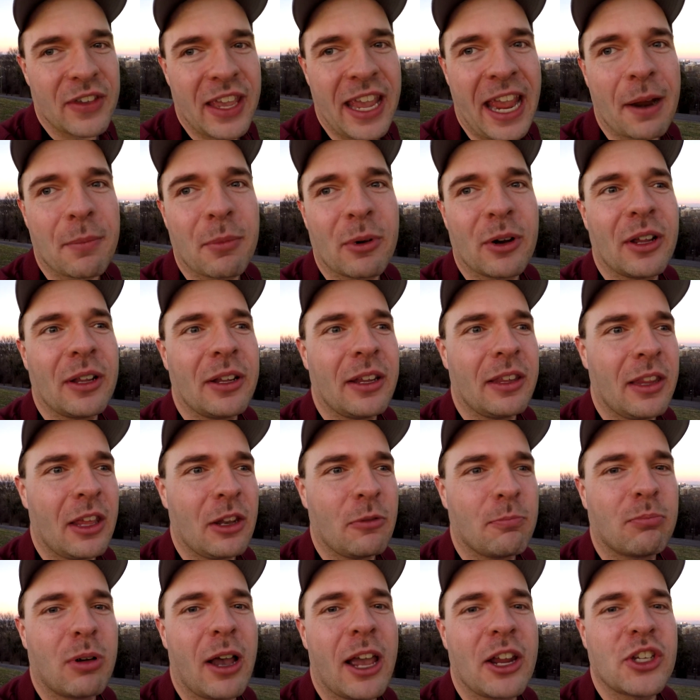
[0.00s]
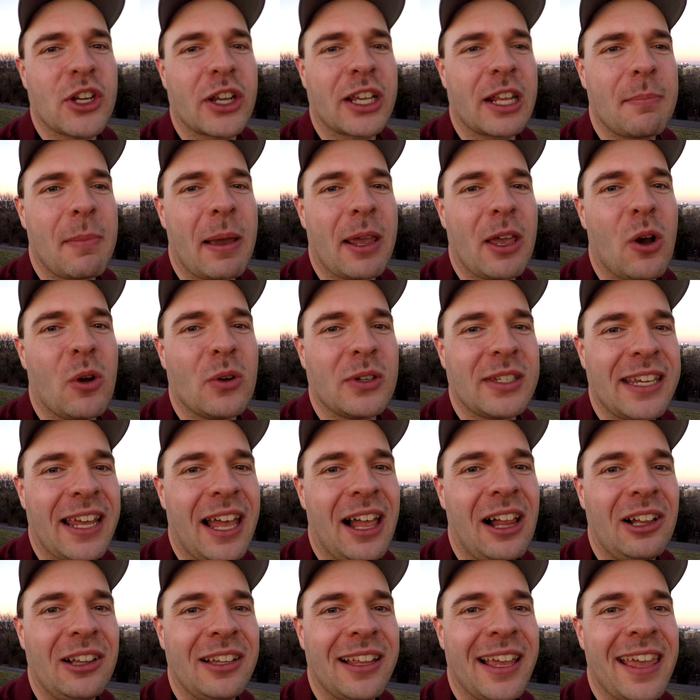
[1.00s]
camera, and then probably check in my
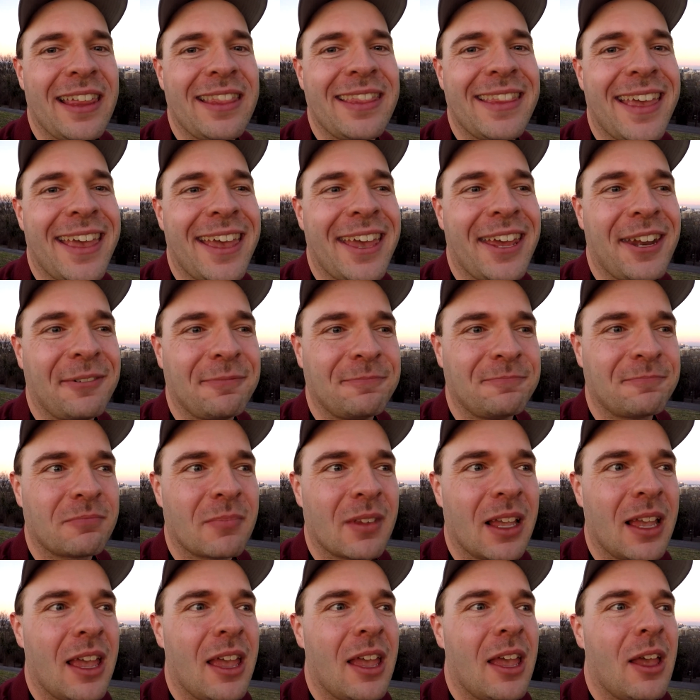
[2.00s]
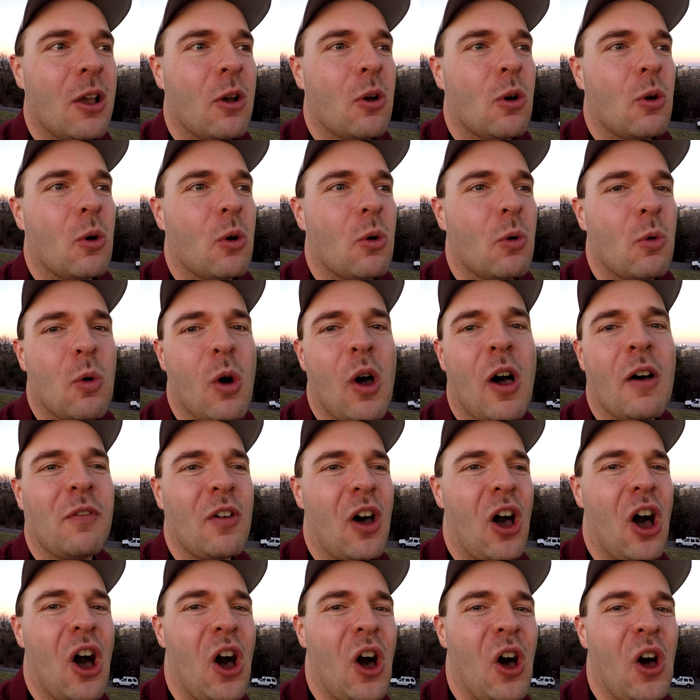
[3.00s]
hotel. And then we'll have
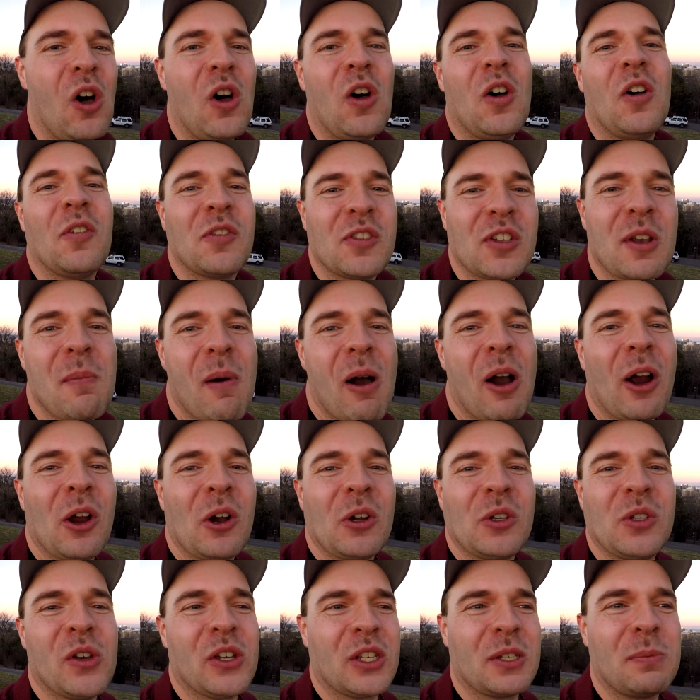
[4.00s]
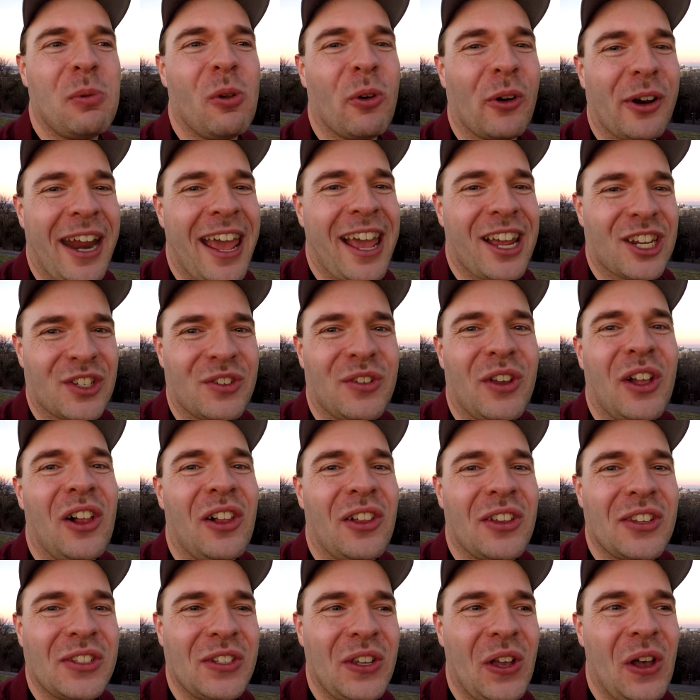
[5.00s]
all of tomorrow to explore
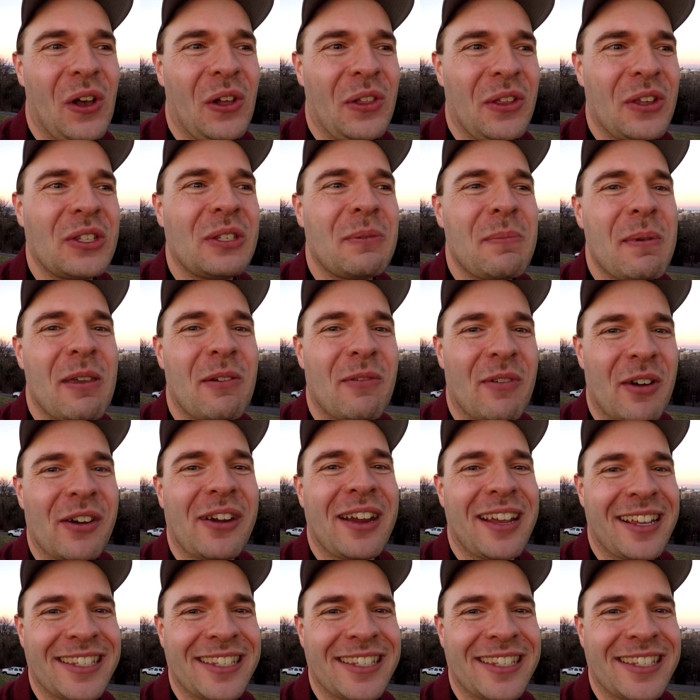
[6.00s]
Nashville. So this will be very